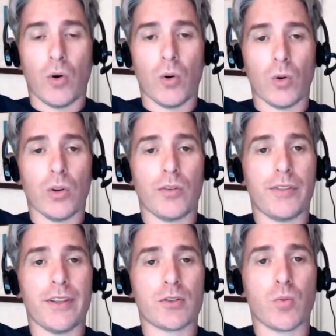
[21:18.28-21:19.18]
All
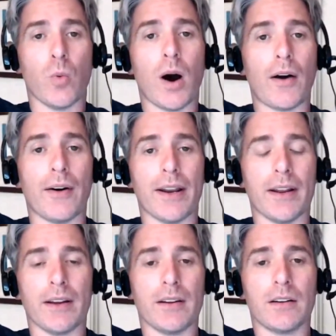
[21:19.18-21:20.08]
of this
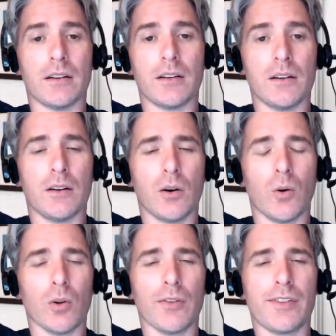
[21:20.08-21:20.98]
worry,
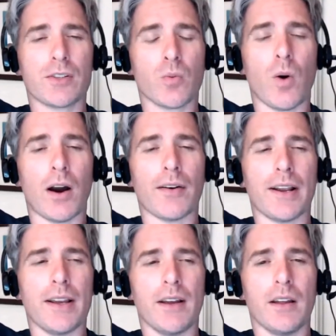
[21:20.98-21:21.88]
all of this
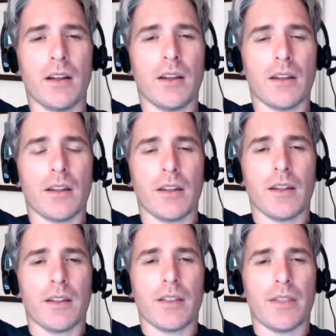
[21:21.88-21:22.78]
worry
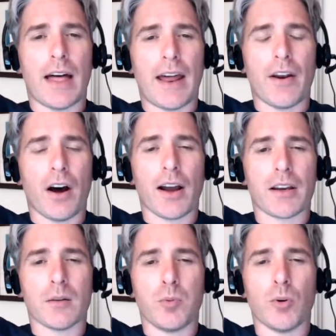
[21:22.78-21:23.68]
that I
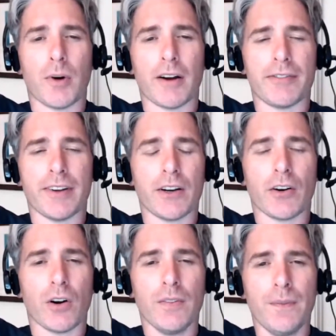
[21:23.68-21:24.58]
can put my
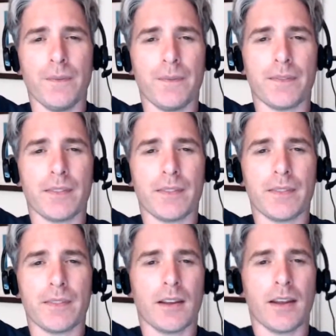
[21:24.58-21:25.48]
finger on,
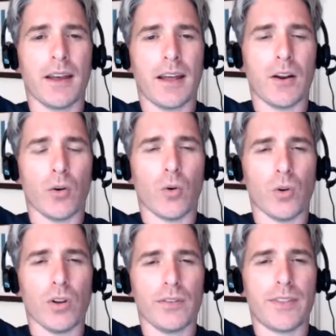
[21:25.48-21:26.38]
and
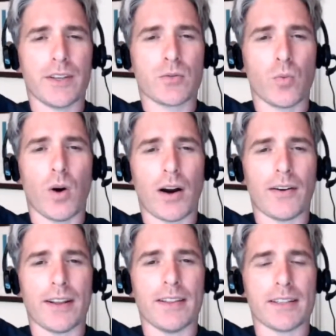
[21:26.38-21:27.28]
all of this
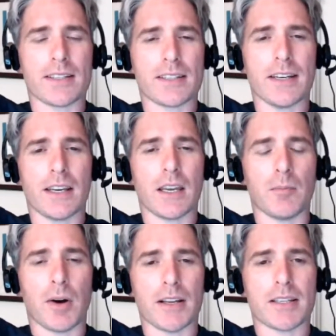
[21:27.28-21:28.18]
worry that's sitting
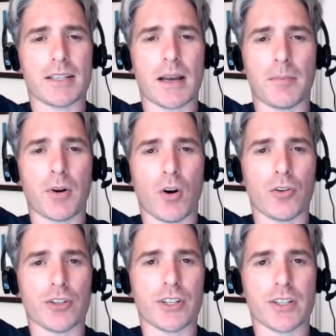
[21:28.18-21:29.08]
in my
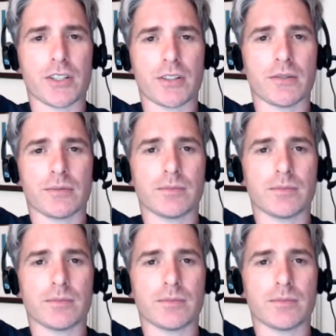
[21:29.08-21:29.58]
subconscious.